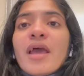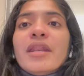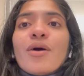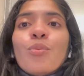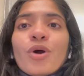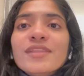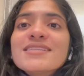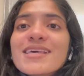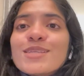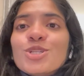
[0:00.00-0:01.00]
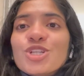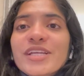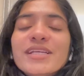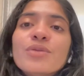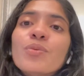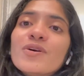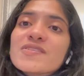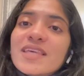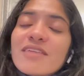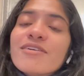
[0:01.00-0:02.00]
Now, what this essentially did
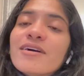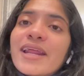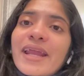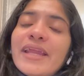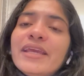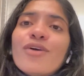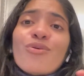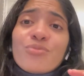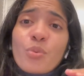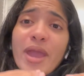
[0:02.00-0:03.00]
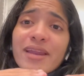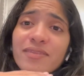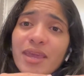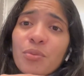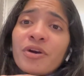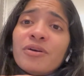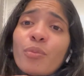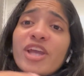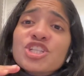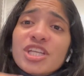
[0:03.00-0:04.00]
was give her an idea of where
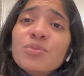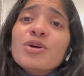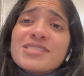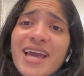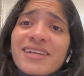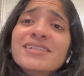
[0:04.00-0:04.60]
she was at